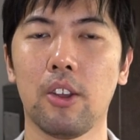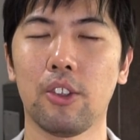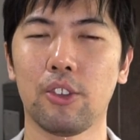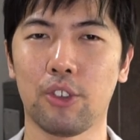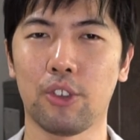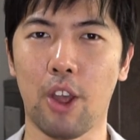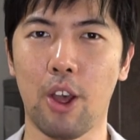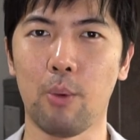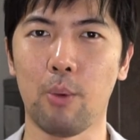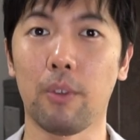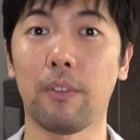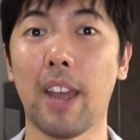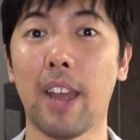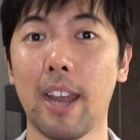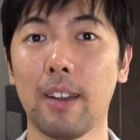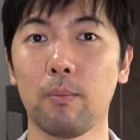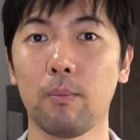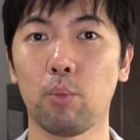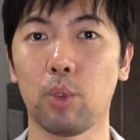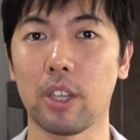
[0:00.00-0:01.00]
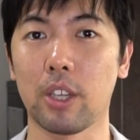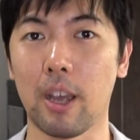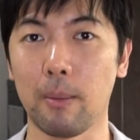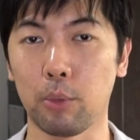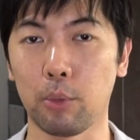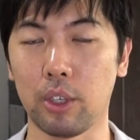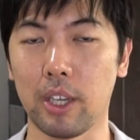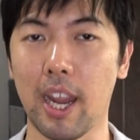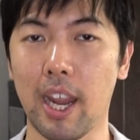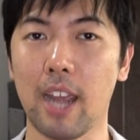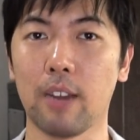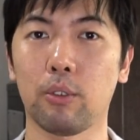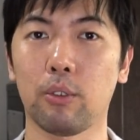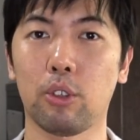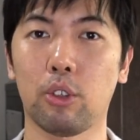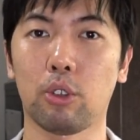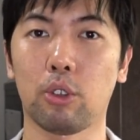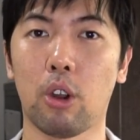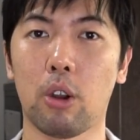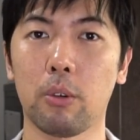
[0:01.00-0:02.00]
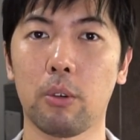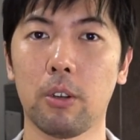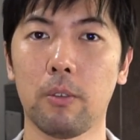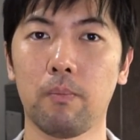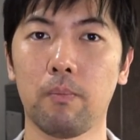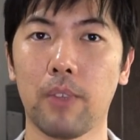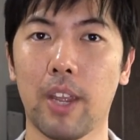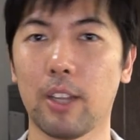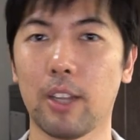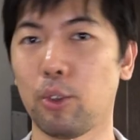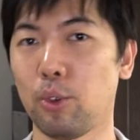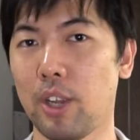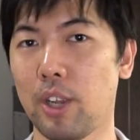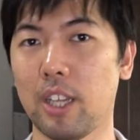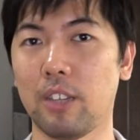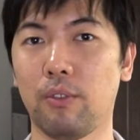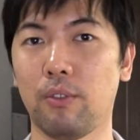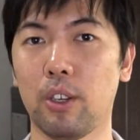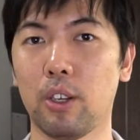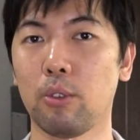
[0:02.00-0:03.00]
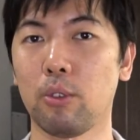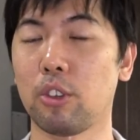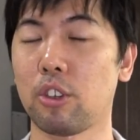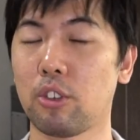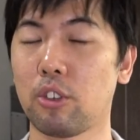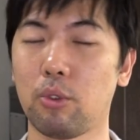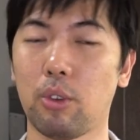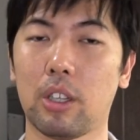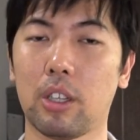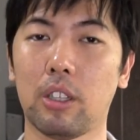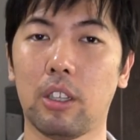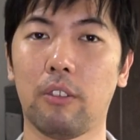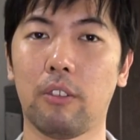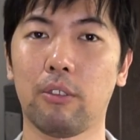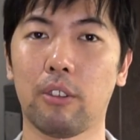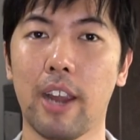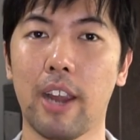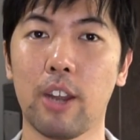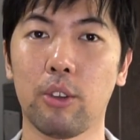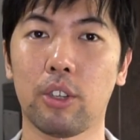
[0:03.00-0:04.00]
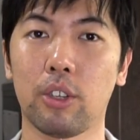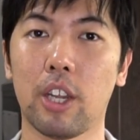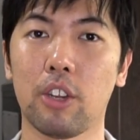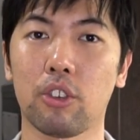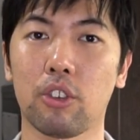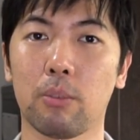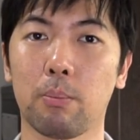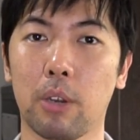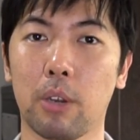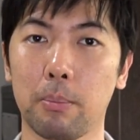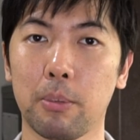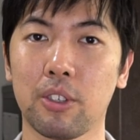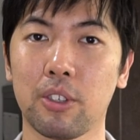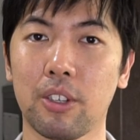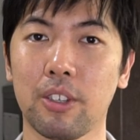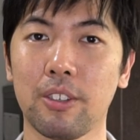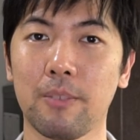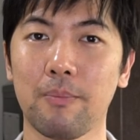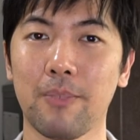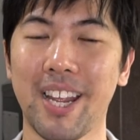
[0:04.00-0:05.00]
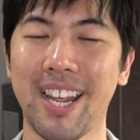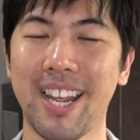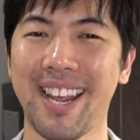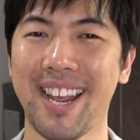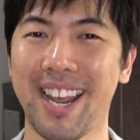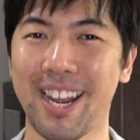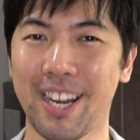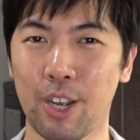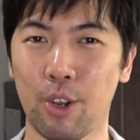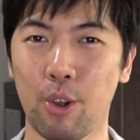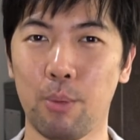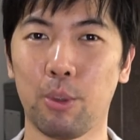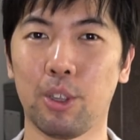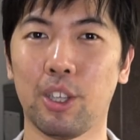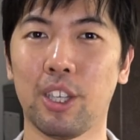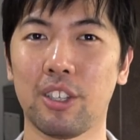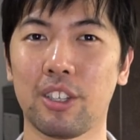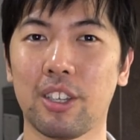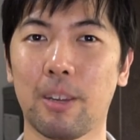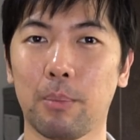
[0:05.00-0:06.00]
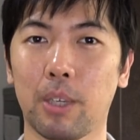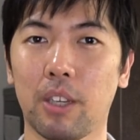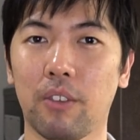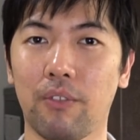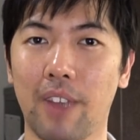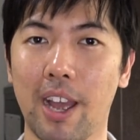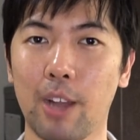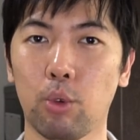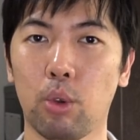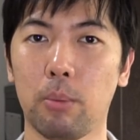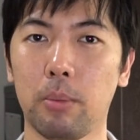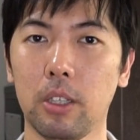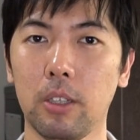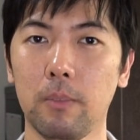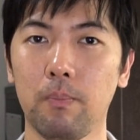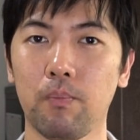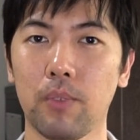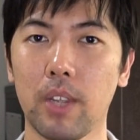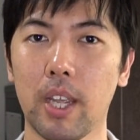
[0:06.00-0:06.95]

So with that, we come to the end of the tutorial, and today's video is strictly for educational purposes, and I hope you learned something valuable.